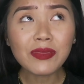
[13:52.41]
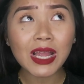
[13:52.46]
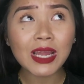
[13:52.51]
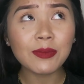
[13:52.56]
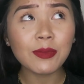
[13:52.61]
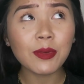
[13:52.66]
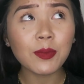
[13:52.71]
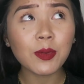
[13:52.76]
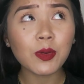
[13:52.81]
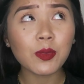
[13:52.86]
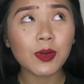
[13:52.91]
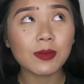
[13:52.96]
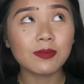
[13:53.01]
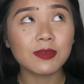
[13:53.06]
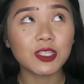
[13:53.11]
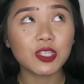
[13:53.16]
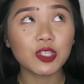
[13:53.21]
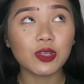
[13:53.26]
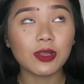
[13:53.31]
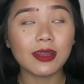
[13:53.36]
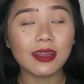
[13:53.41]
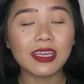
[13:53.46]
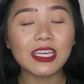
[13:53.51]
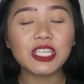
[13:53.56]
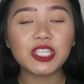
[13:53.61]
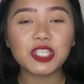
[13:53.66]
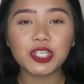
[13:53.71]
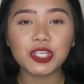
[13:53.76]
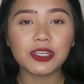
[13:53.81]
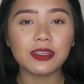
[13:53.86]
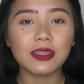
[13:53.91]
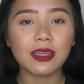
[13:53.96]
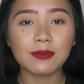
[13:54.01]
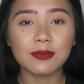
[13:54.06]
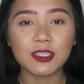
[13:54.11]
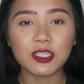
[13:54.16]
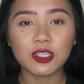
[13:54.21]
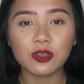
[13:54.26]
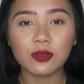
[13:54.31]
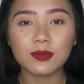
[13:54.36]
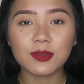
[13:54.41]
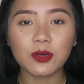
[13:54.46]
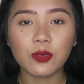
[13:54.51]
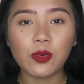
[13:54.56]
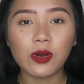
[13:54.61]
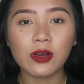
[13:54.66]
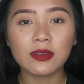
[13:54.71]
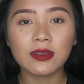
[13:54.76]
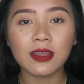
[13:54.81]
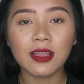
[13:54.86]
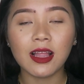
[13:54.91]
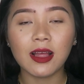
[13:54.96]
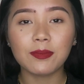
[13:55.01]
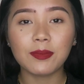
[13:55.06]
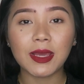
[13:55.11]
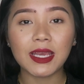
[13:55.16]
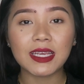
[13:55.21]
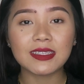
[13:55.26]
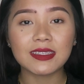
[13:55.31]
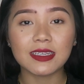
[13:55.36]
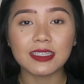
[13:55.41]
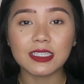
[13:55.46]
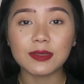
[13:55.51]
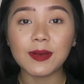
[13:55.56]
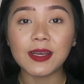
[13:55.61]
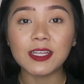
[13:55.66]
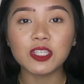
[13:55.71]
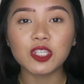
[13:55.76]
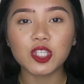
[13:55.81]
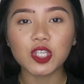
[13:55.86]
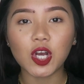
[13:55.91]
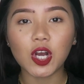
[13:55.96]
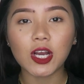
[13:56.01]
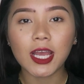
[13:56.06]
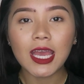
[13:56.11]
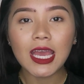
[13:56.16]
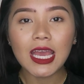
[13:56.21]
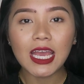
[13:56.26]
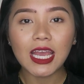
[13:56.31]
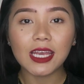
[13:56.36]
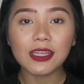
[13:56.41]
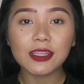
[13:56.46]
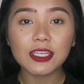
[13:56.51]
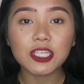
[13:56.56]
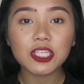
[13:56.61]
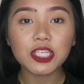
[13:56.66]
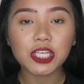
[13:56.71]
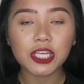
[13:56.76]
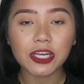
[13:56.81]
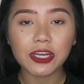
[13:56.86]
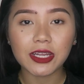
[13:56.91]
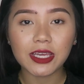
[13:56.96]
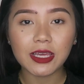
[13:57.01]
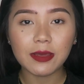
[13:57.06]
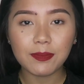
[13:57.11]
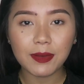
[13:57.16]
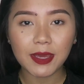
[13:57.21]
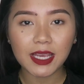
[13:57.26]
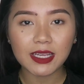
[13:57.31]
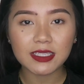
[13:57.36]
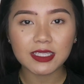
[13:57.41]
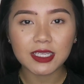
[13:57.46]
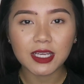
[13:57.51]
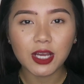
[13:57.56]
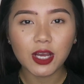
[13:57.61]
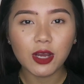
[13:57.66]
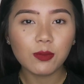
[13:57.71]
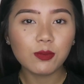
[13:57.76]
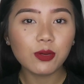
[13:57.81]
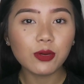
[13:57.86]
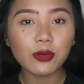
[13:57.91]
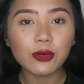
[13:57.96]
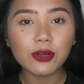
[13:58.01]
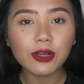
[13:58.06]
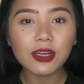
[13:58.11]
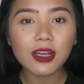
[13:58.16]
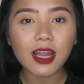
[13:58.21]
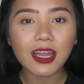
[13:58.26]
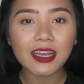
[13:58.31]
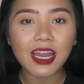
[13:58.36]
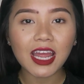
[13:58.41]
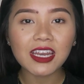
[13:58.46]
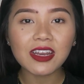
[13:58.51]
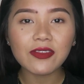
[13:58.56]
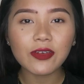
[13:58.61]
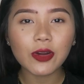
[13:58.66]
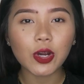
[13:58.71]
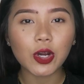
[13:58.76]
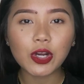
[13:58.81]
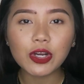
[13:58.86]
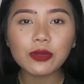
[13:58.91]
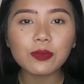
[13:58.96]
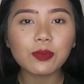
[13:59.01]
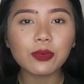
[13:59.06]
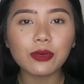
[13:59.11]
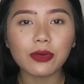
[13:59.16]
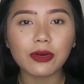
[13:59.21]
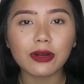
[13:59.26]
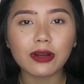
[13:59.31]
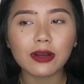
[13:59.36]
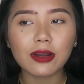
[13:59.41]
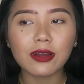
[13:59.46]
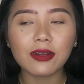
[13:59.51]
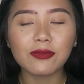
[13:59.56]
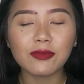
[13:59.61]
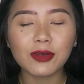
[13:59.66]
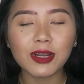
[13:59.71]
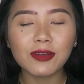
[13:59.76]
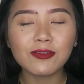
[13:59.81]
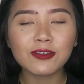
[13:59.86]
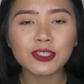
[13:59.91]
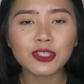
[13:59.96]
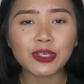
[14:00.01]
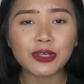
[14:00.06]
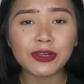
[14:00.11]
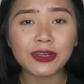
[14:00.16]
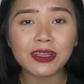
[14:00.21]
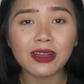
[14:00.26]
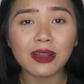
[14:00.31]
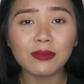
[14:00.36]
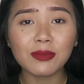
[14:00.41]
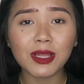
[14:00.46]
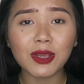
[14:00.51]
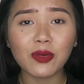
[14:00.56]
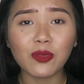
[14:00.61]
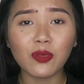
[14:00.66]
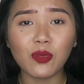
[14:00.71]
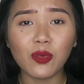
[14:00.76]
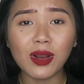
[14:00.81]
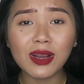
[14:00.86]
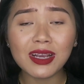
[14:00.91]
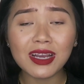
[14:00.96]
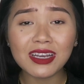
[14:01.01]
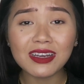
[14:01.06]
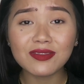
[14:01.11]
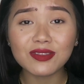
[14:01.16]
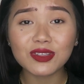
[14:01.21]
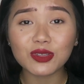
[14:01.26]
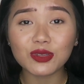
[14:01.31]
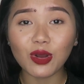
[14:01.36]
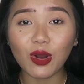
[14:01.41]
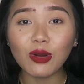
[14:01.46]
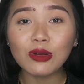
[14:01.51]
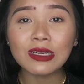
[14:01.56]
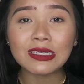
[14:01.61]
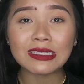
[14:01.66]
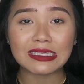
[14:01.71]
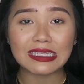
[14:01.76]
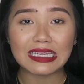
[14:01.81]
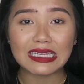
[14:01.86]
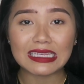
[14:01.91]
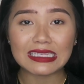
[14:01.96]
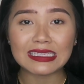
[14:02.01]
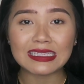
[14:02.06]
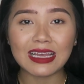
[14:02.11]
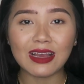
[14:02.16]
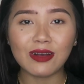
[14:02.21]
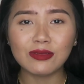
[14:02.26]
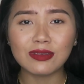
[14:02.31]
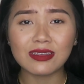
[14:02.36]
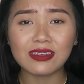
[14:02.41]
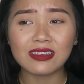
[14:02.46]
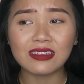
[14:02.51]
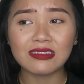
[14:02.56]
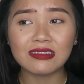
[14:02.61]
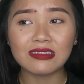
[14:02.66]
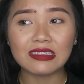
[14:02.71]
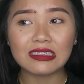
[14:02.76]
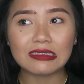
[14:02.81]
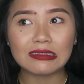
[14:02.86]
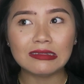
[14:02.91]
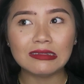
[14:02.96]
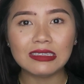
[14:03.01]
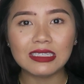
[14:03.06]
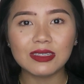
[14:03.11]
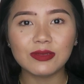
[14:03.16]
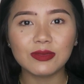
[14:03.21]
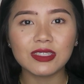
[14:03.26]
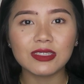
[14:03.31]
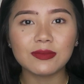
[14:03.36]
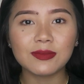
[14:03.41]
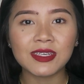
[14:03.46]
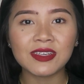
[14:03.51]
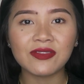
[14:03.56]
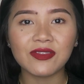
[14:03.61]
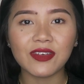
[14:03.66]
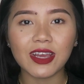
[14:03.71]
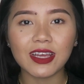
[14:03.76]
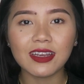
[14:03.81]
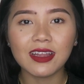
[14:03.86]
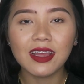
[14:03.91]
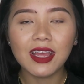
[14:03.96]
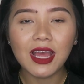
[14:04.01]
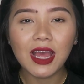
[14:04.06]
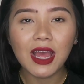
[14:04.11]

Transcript: I remember when Mr. Lobsang, Wangyal picks a Tibetan song, and this year he picked Pur, and I never heard of Pur. And when I first heard it, I'm like, what kind of song is this? I was like, I wasn't a big fan.